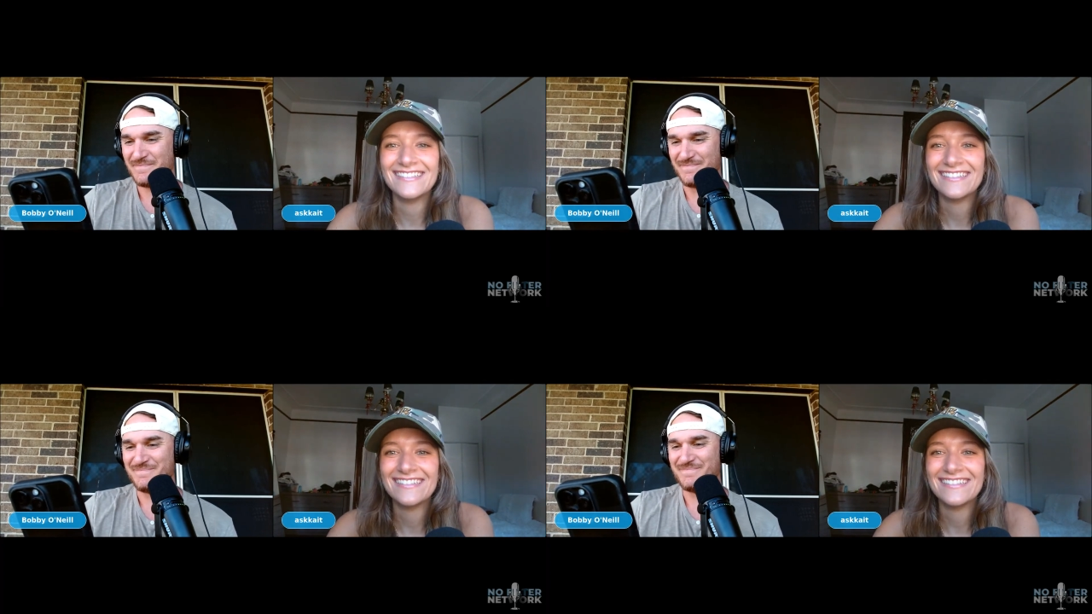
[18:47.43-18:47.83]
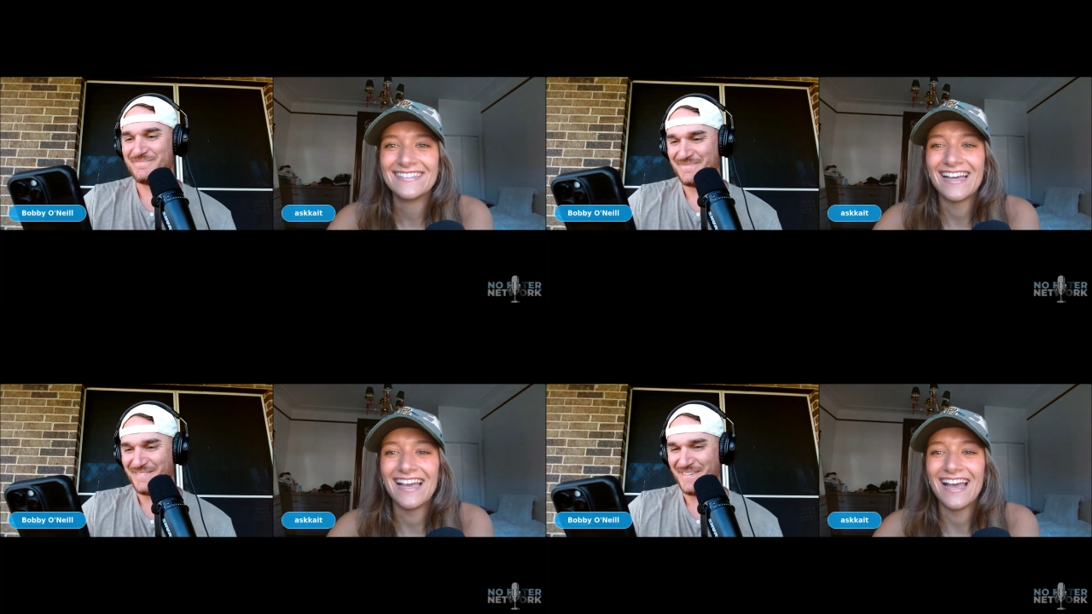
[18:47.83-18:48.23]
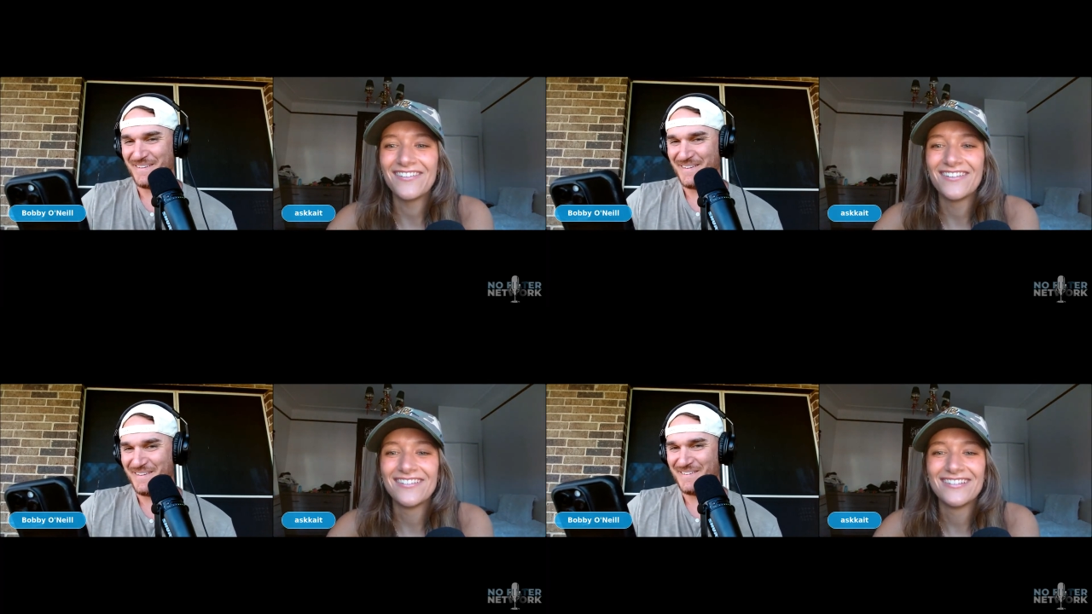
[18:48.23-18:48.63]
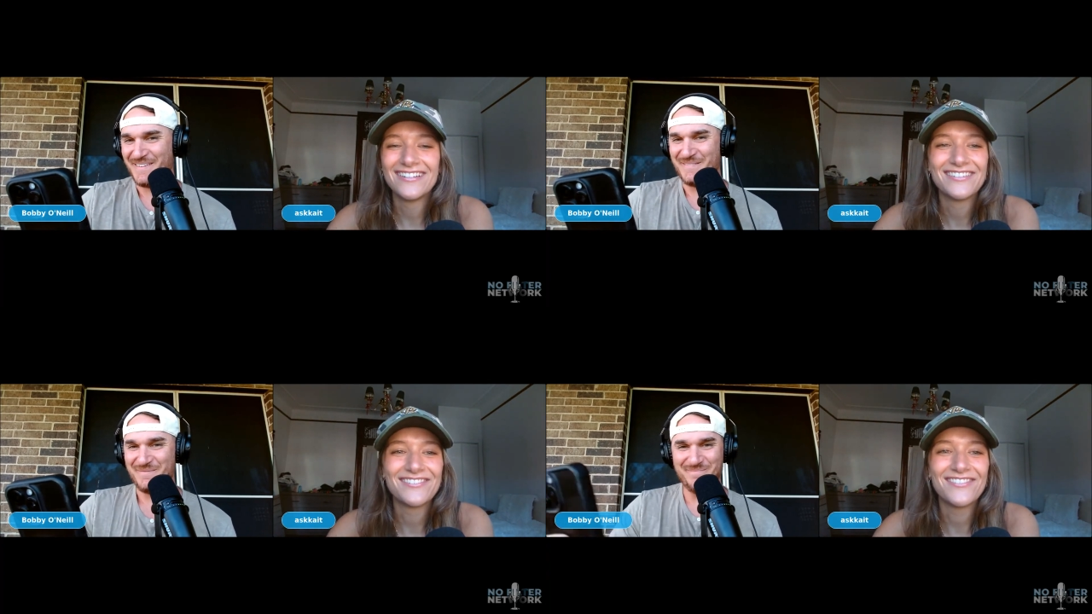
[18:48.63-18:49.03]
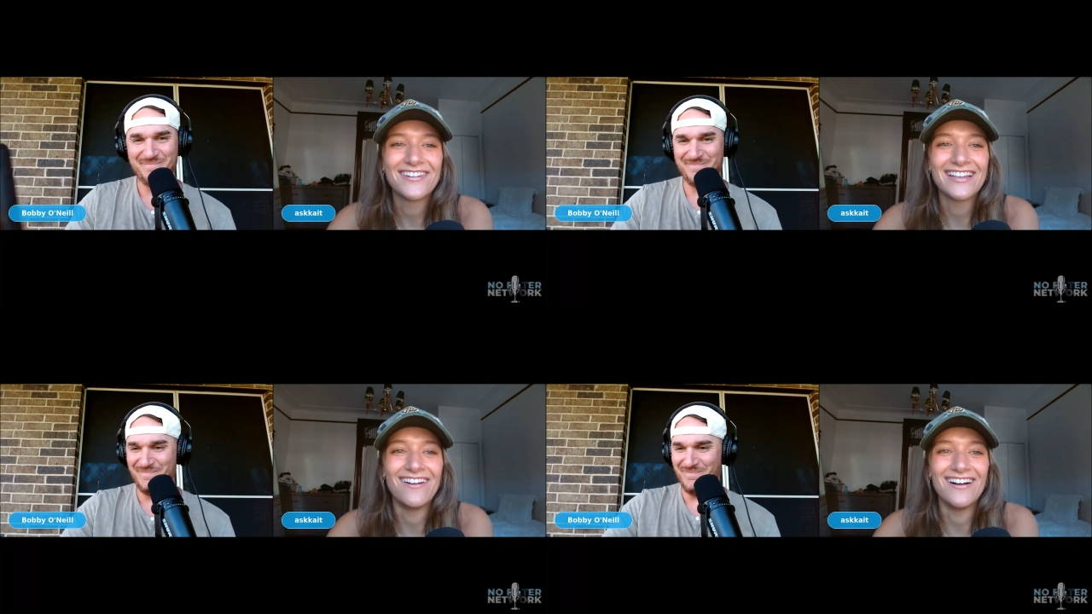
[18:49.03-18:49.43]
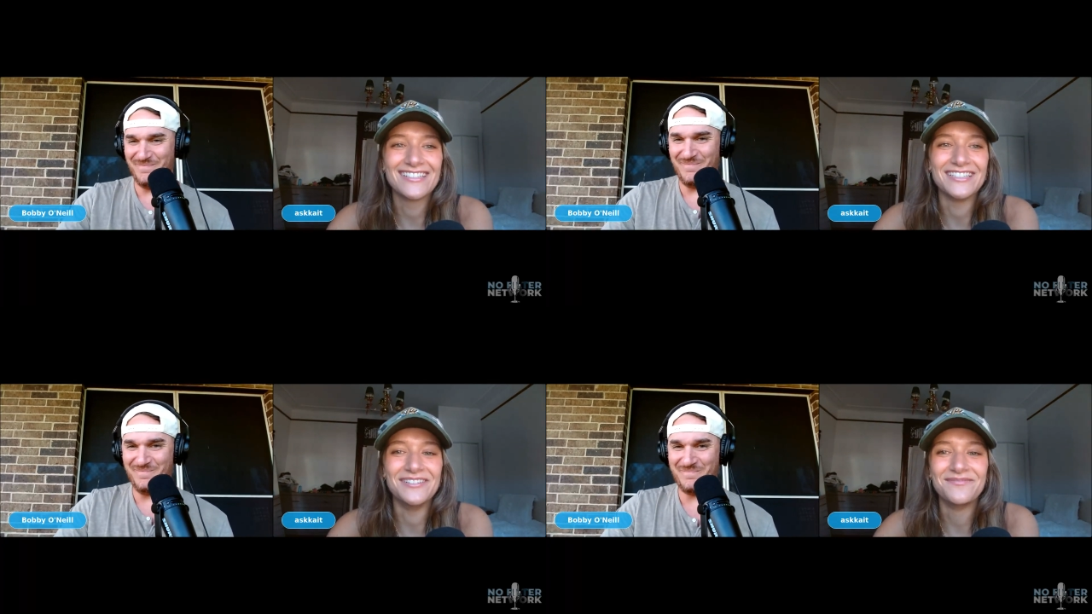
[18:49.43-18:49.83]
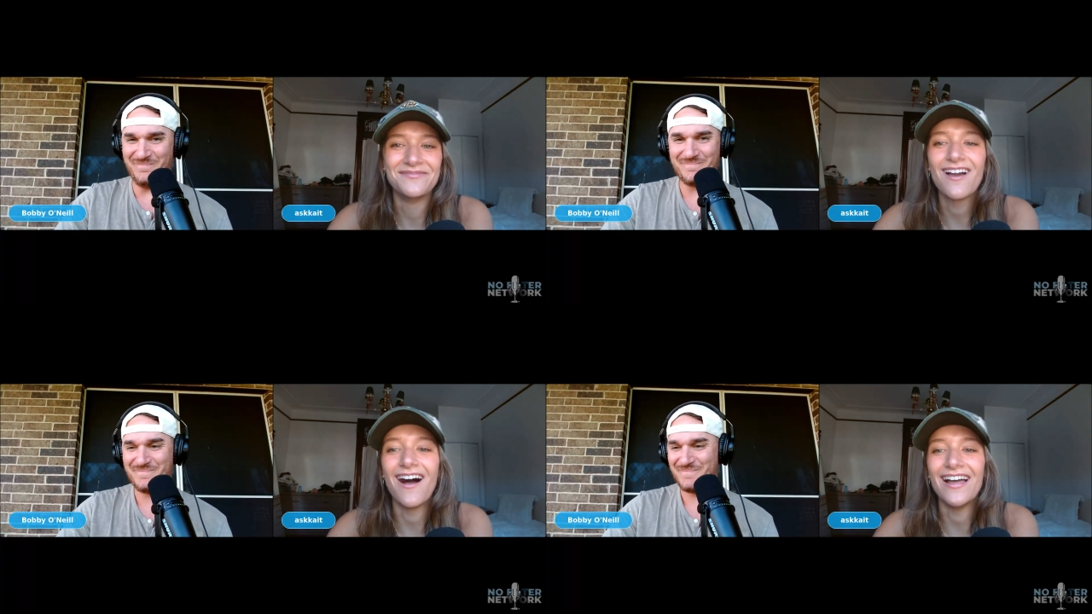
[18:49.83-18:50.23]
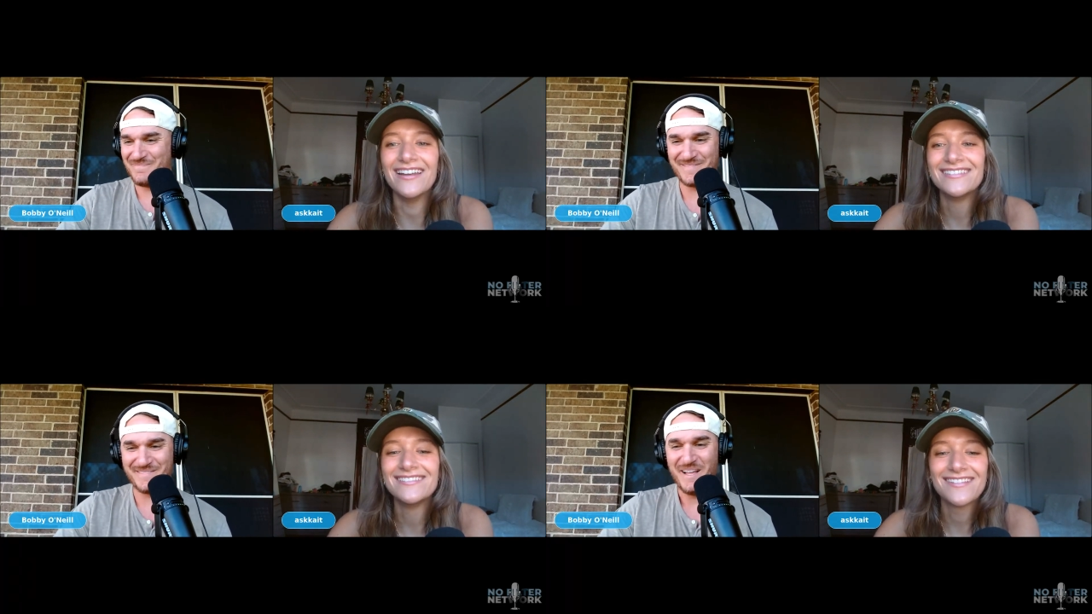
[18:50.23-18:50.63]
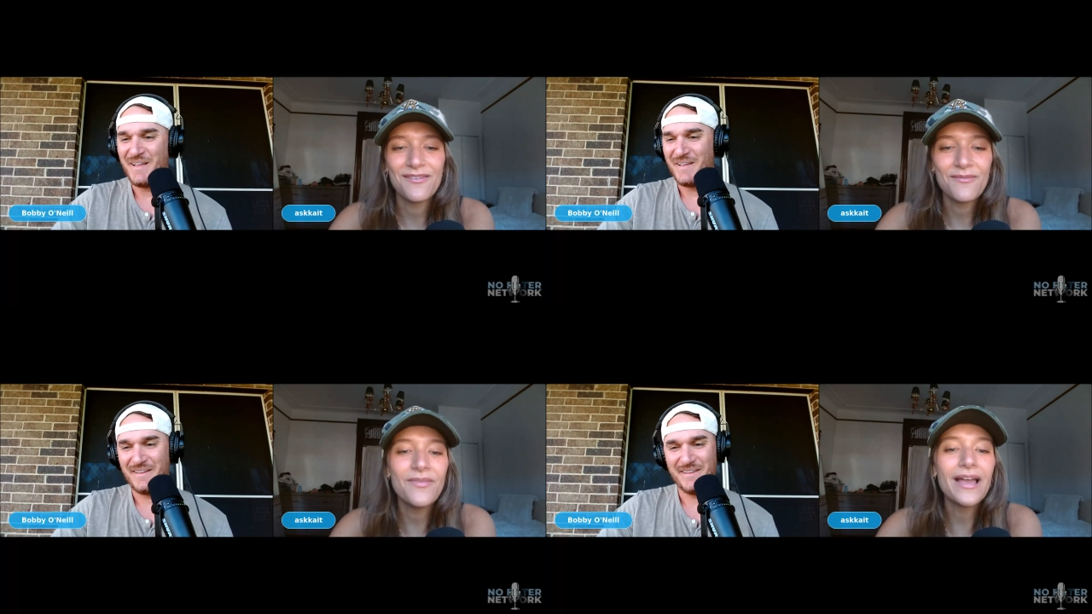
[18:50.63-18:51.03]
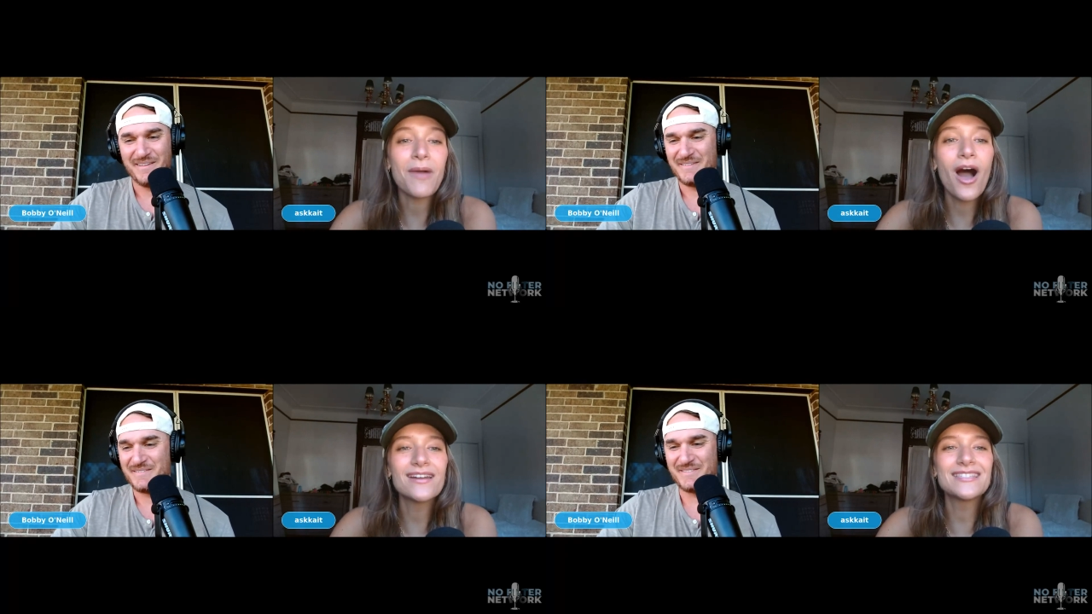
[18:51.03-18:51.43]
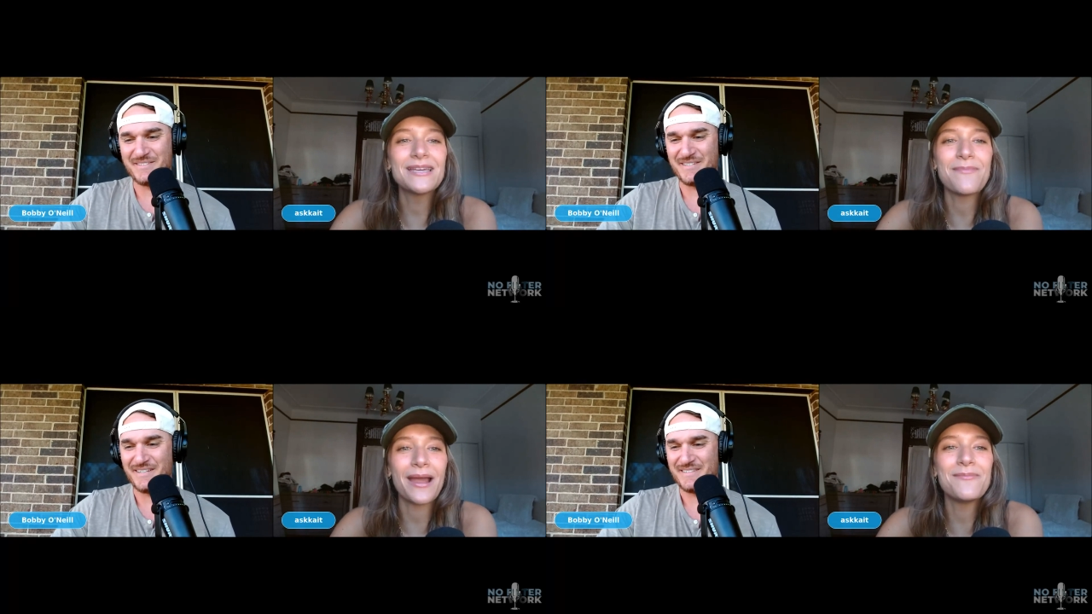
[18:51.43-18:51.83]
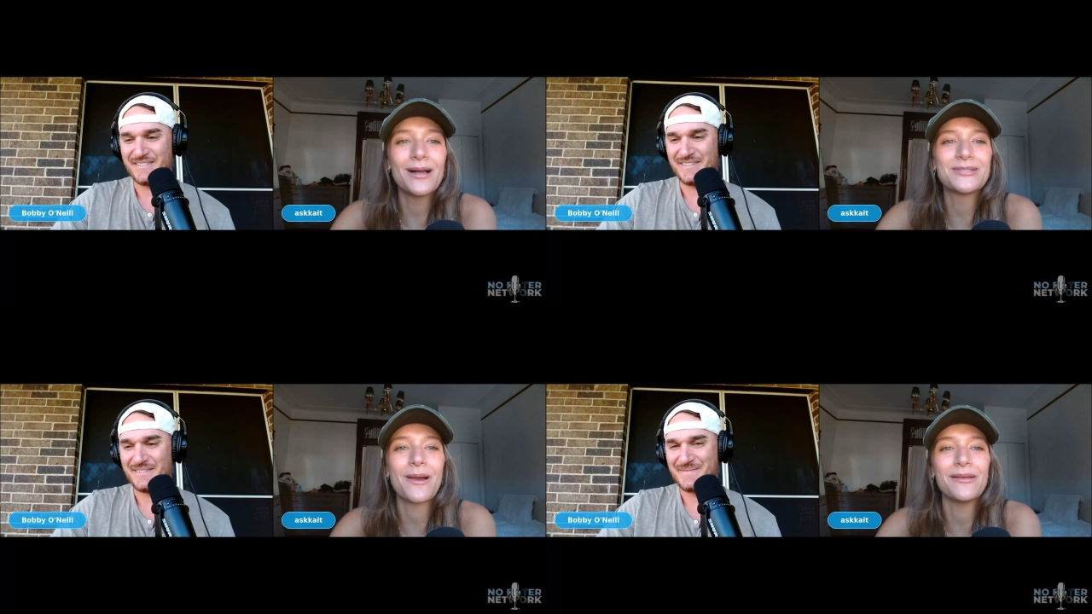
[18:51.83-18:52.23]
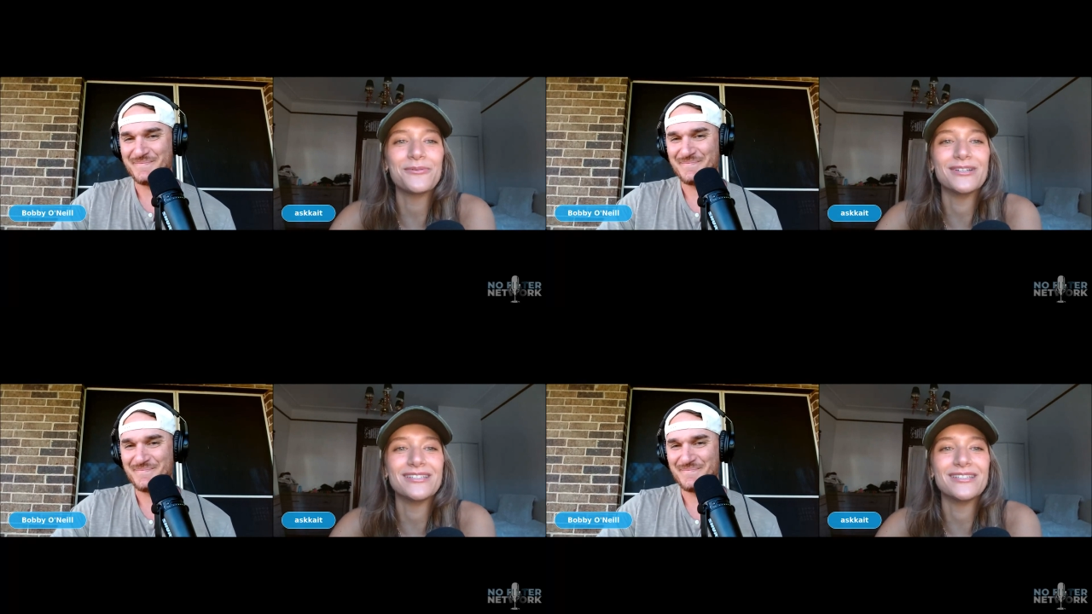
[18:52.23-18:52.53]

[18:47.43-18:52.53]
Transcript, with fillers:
Speaker 1: Hmm. freaking awesome. Gone. Like honestly, Barry Bonds probably